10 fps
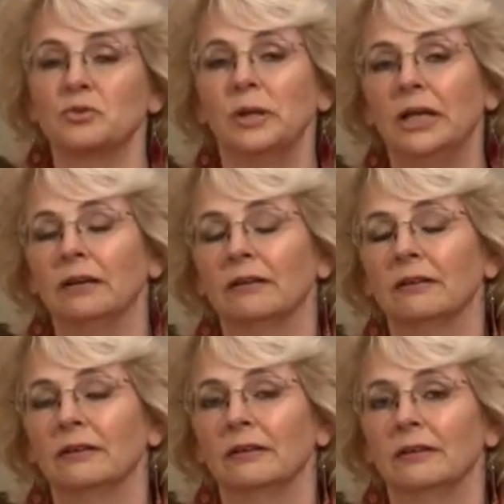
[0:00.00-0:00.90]
week,
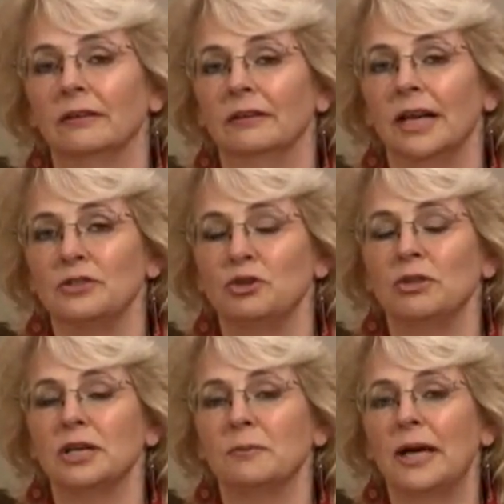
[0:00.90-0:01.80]
as you
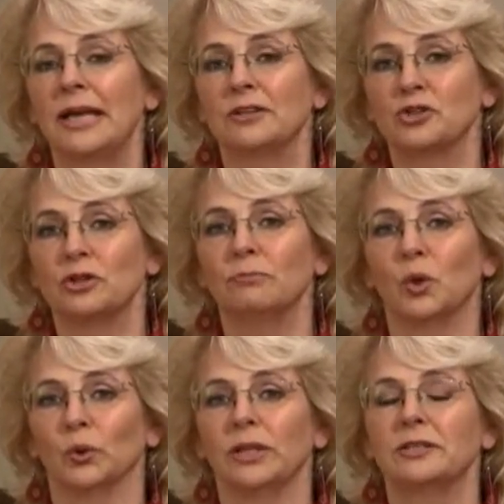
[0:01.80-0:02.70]
think about answering
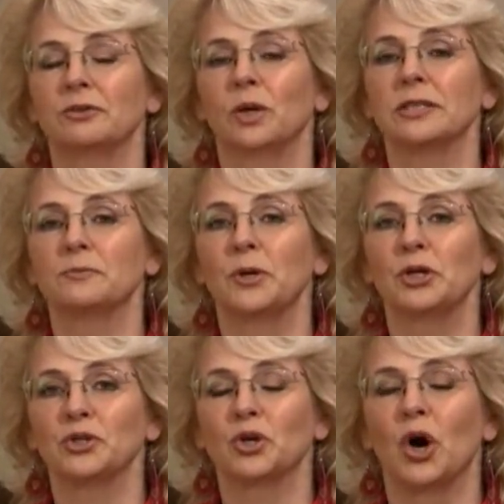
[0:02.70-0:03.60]
boldly to what Spirit
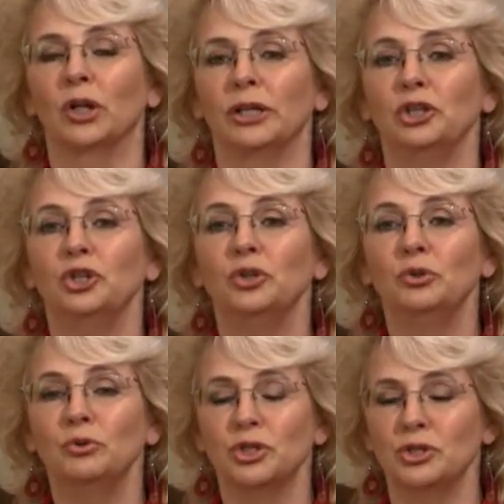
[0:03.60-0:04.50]
is calling
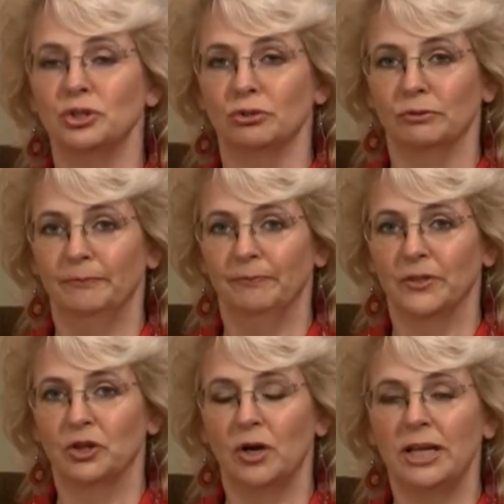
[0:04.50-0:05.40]
you to do,
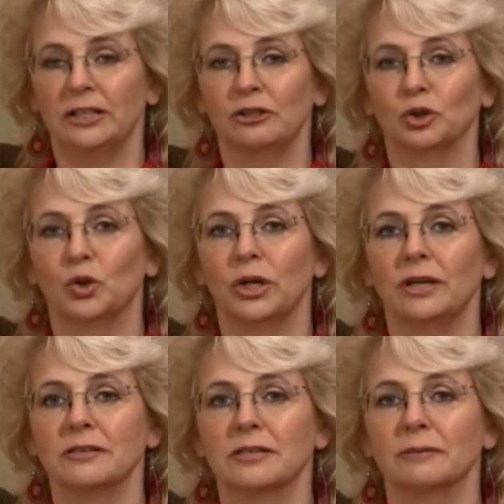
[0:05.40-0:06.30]
the grand and
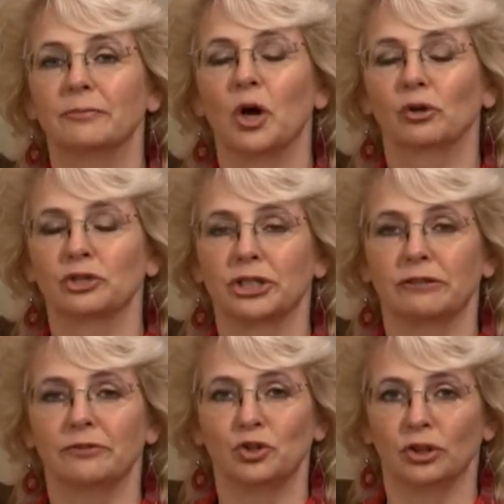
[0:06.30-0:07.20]
glorious compulsion
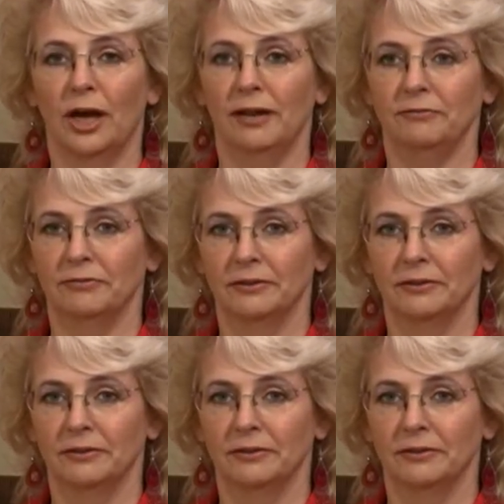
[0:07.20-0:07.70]
of your life,